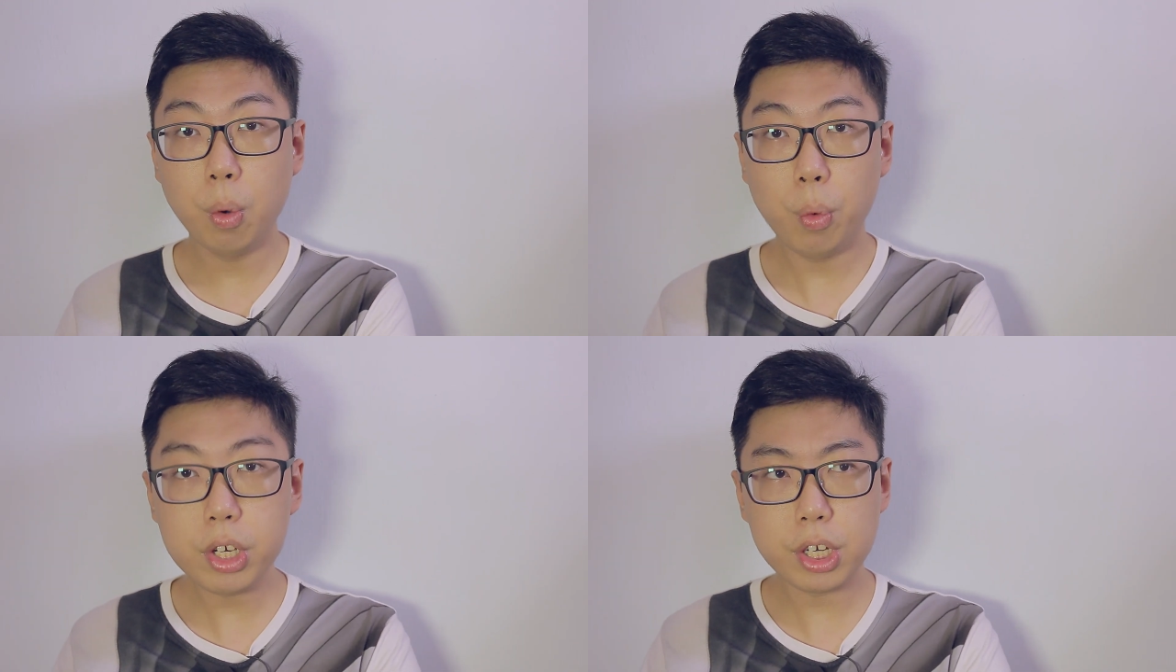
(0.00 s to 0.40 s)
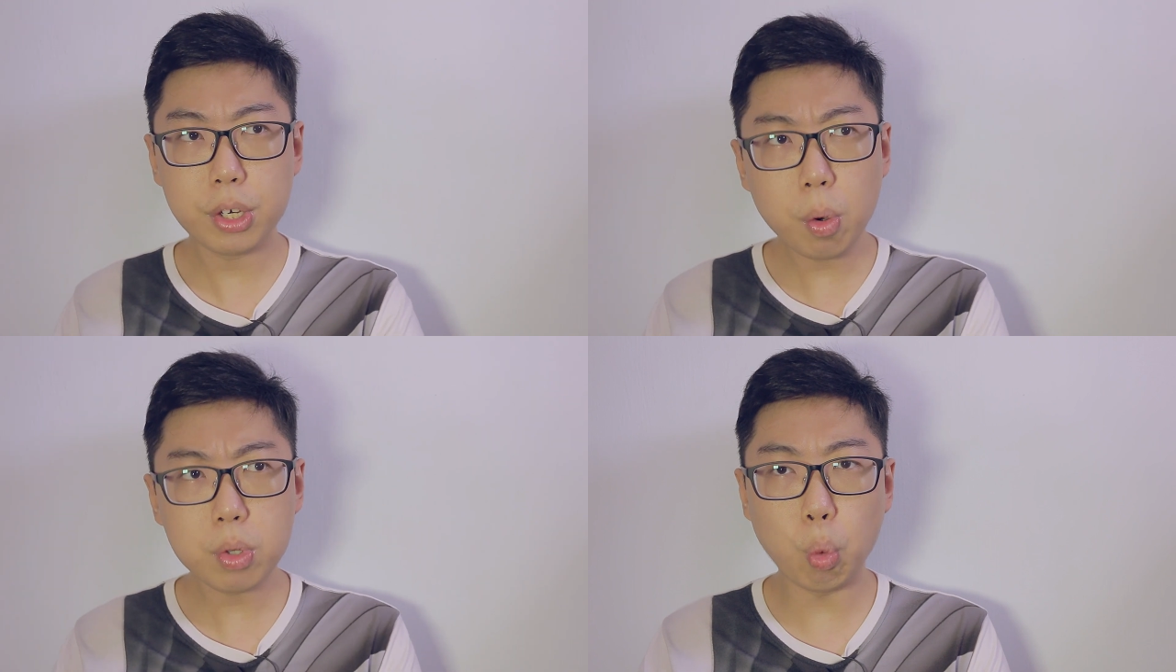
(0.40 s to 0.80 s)
which
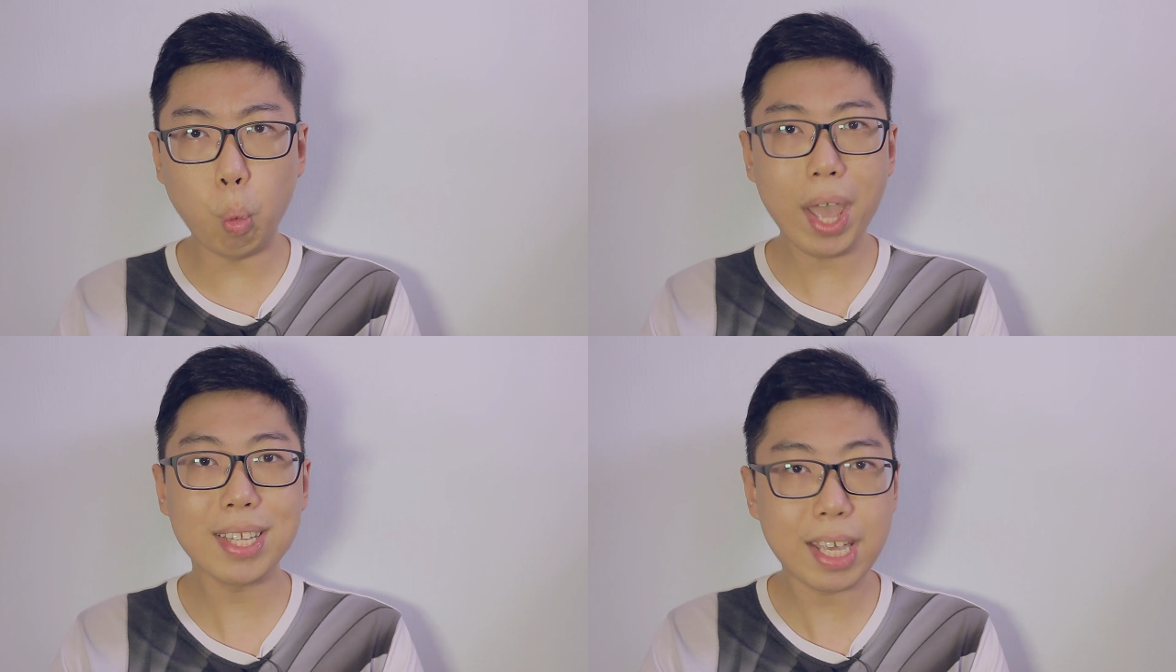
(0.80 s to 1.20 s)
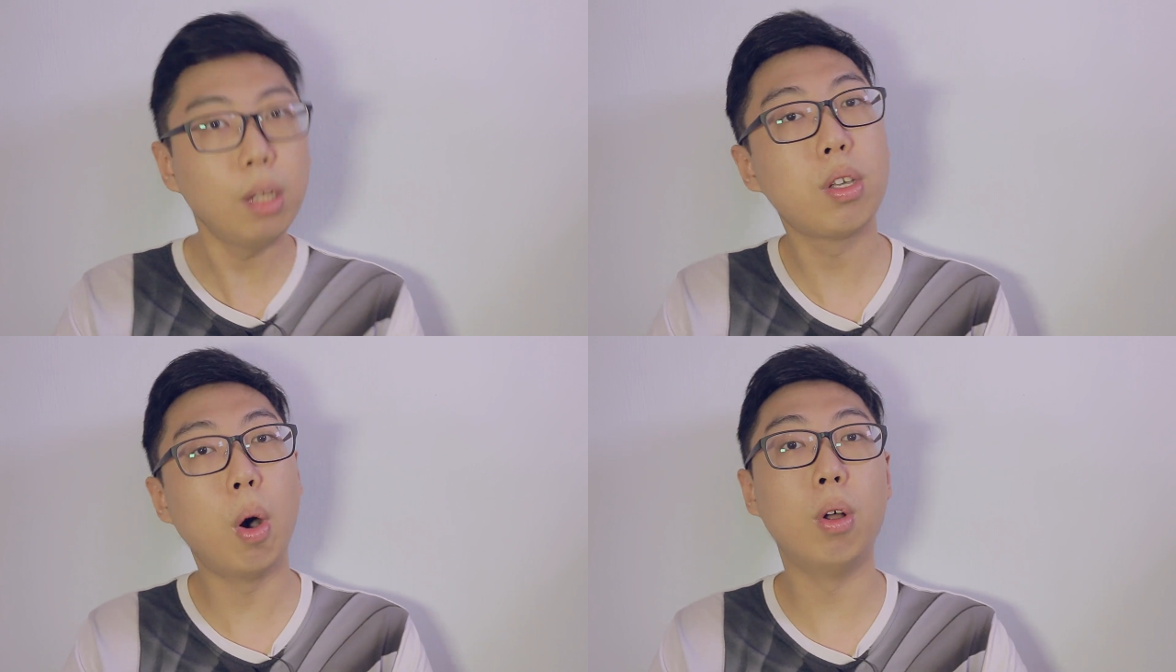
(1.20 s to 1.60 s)
shows where
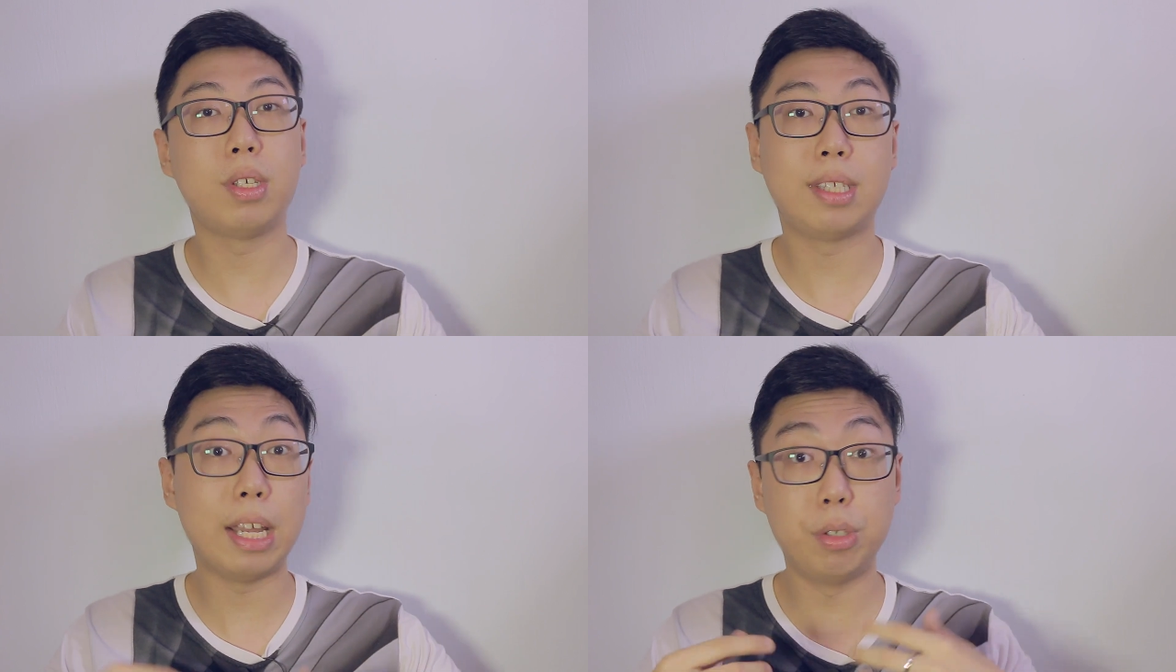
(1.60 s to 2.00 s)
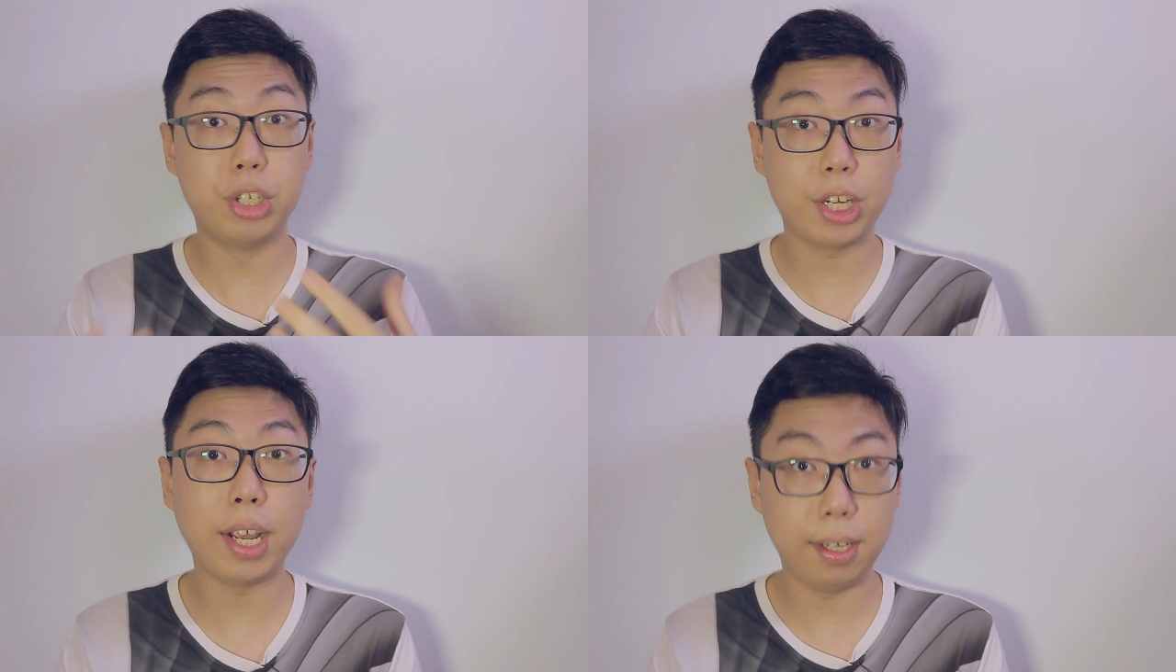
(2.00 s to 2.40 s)
tail calls start to
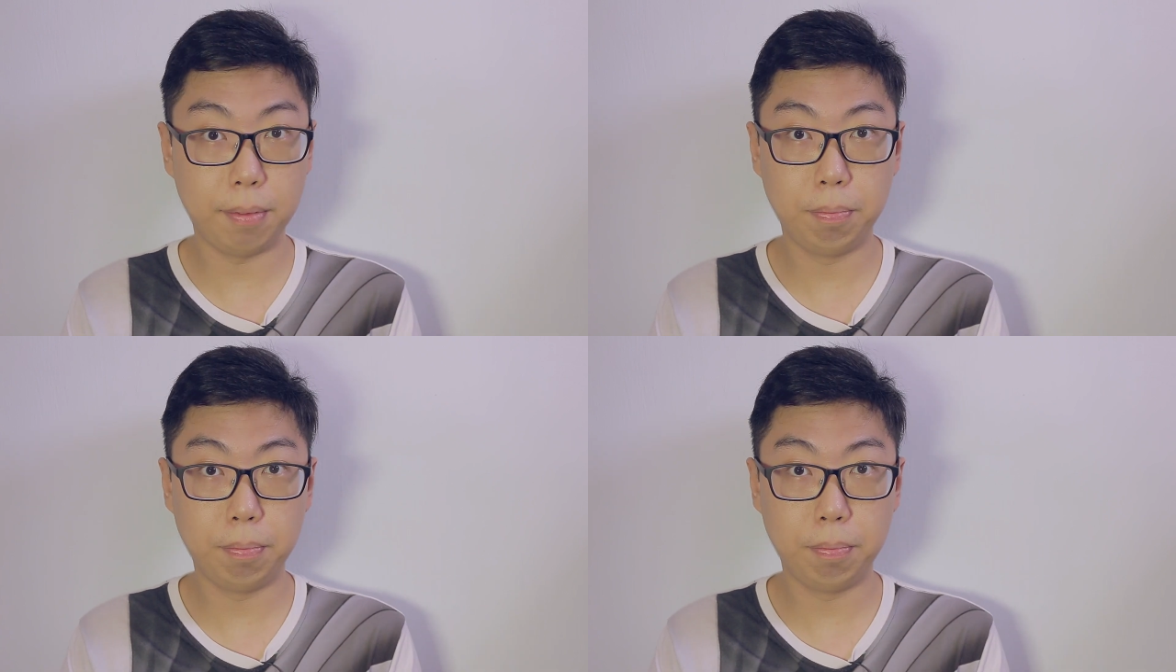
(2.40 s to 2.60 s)
shine.